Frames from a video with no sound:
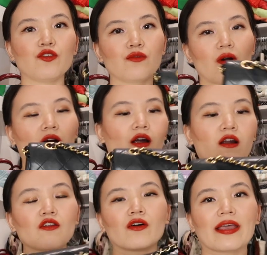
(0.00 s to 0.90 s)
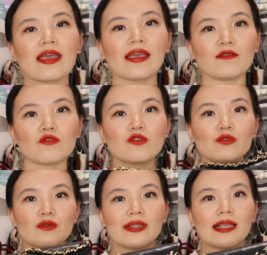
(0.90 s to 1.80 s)
you are looking
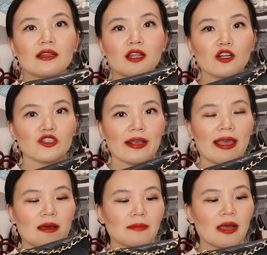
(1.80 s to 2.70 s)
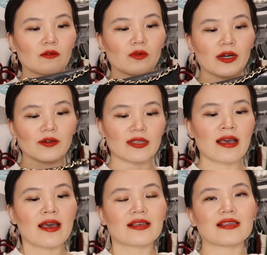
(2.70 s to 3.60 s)
into the luxury handbag world,
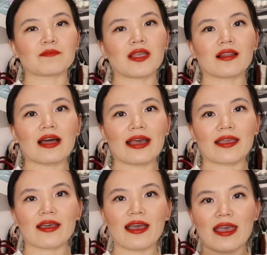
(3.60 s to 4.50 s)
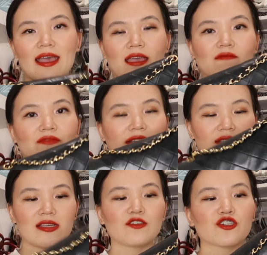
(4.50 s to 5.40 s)
something like a
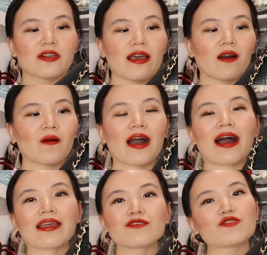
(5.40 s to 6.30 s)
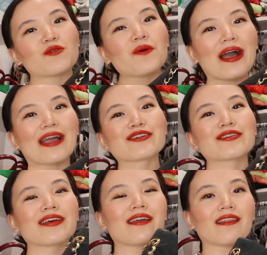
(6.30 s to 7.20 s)
vintage Chanel, I don't
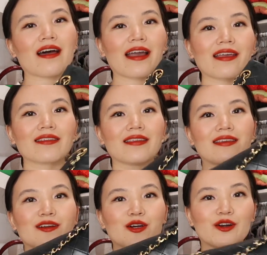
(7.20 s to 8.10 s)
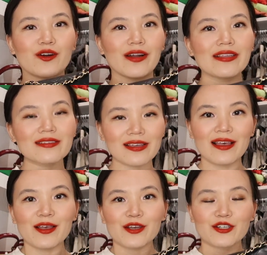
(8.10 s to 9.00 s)
actually like the current
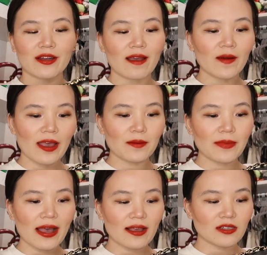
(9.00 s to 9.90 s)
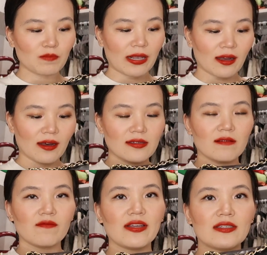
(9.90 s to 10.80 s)
Chanel handbags because
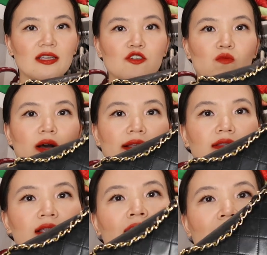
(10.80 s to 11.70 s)
the vintage ones